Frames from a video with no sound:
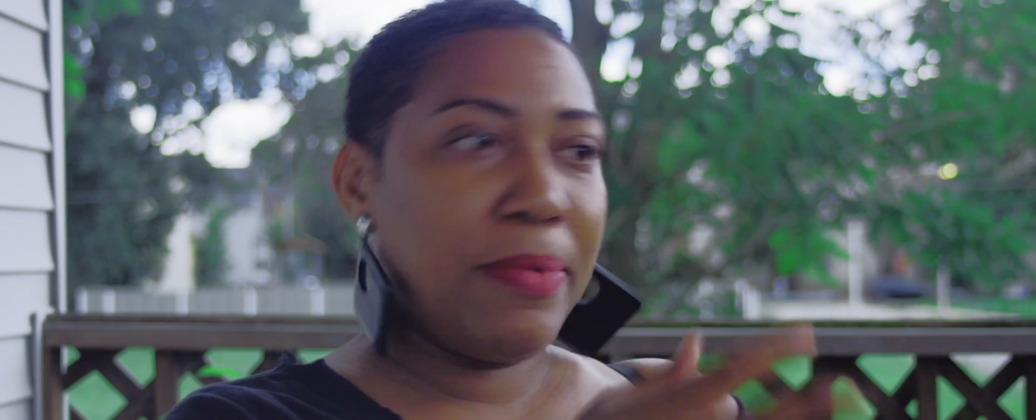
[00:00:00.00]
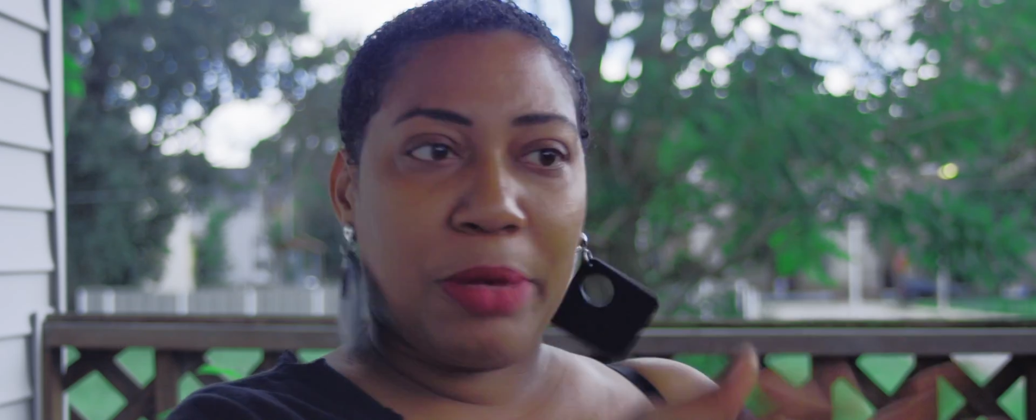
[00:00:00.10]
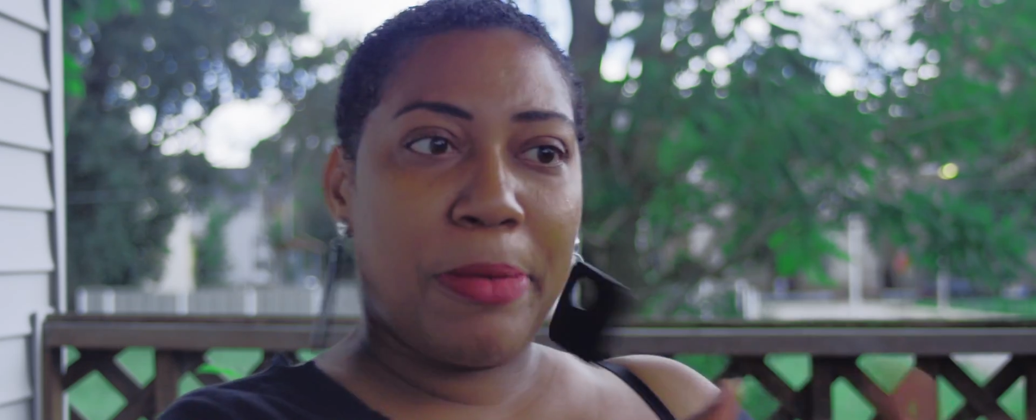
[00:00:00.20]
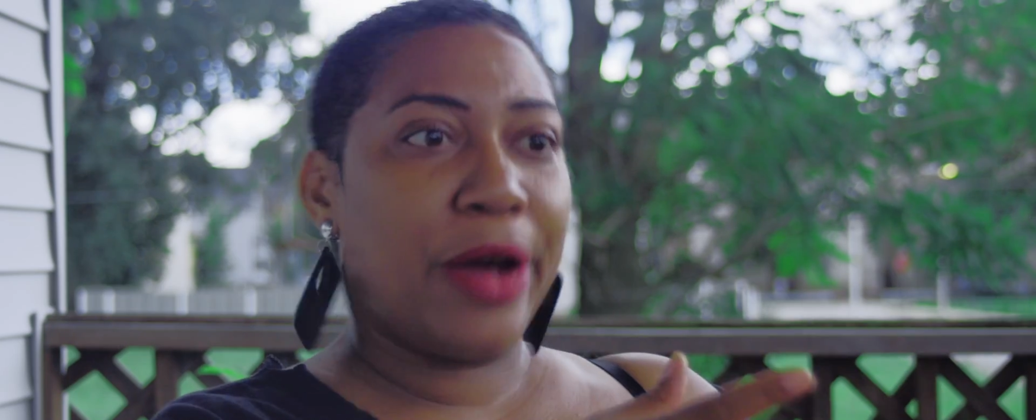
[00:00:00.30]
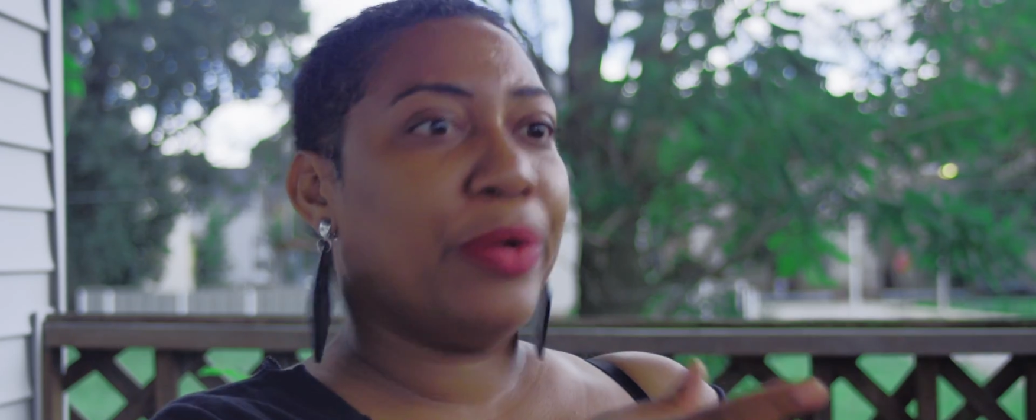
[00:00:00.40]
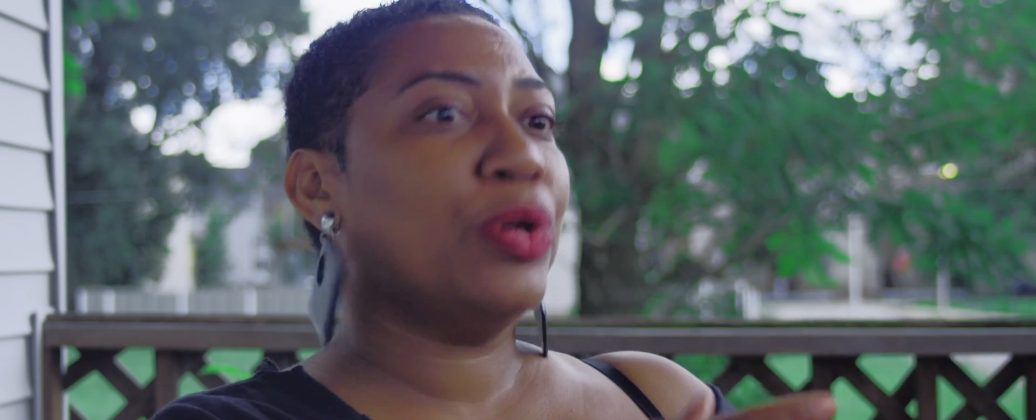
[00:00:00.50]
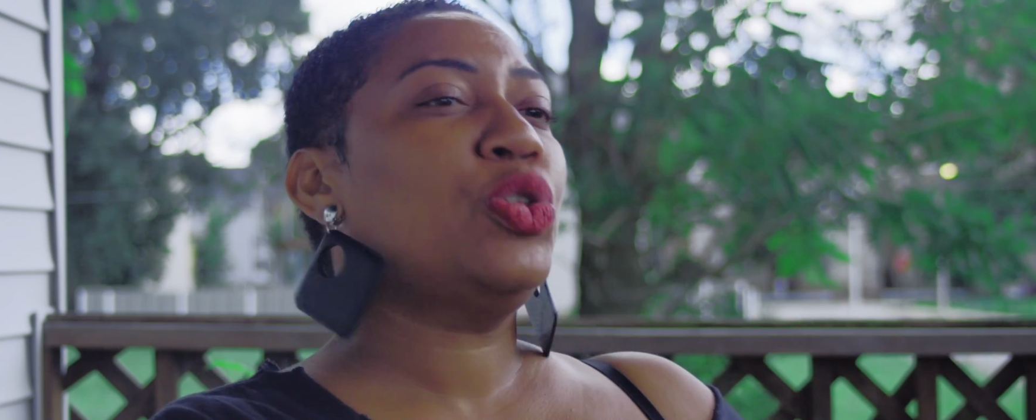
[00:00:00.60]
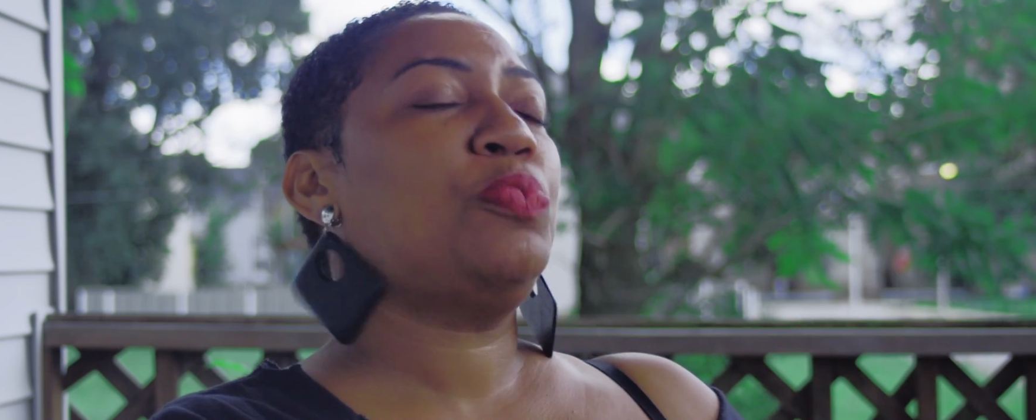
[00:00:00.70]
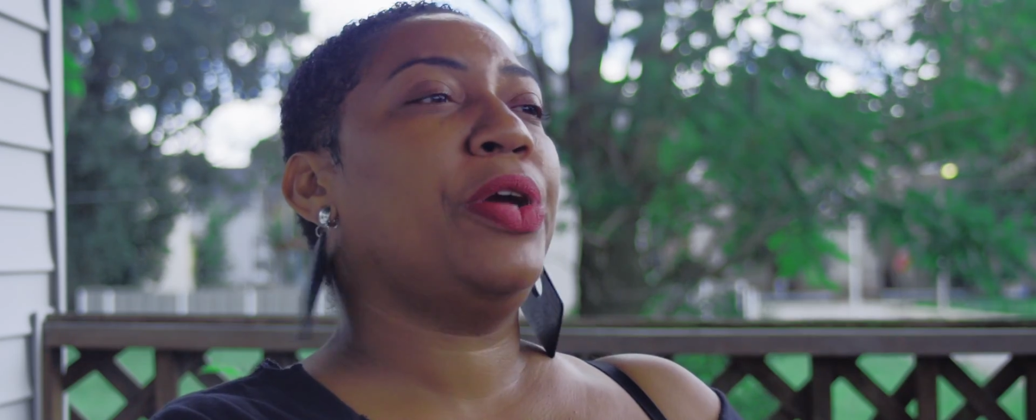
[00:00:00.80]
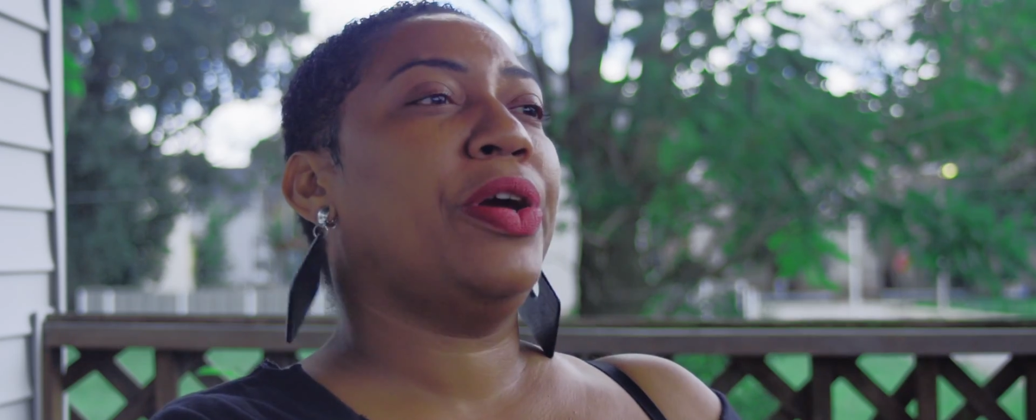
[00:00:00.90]
in the barrel
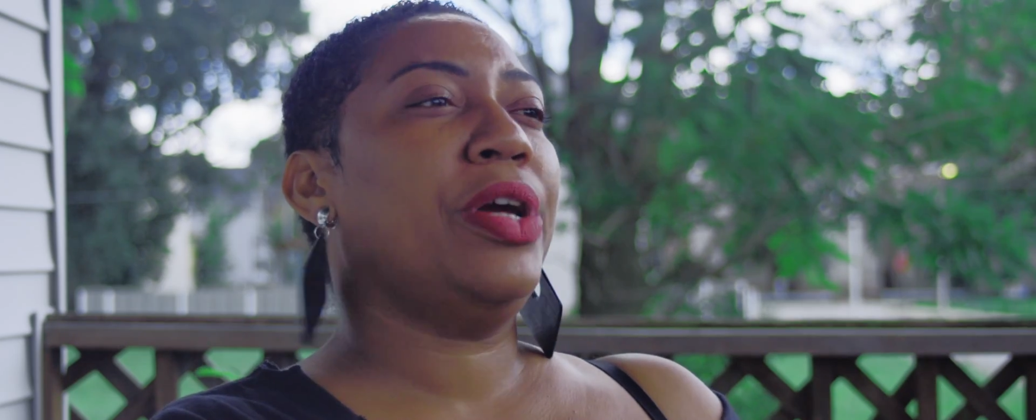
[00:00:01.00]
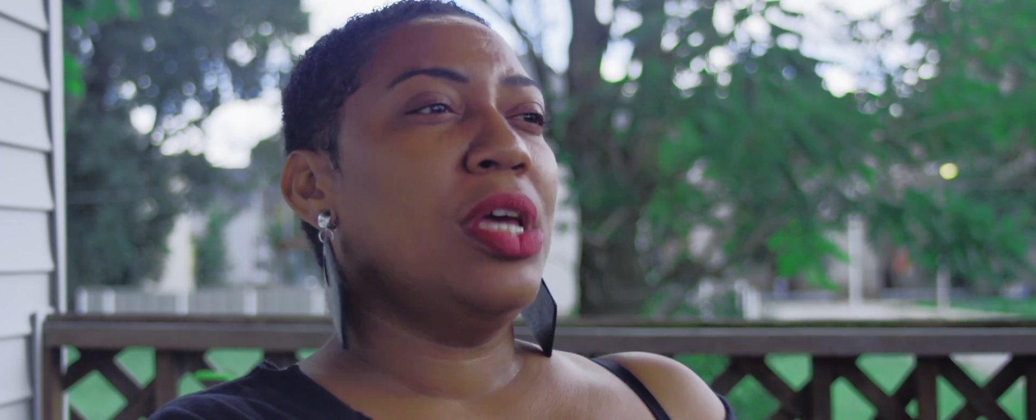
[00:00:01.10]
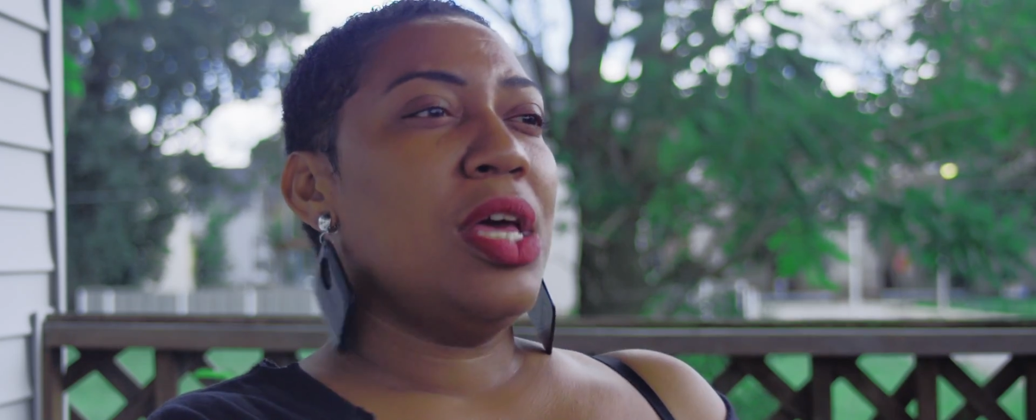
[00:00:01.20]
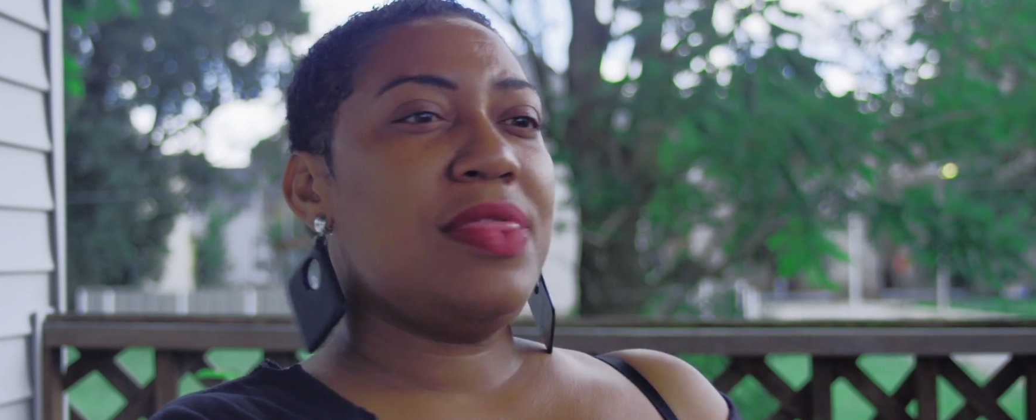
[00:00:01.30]
spirit,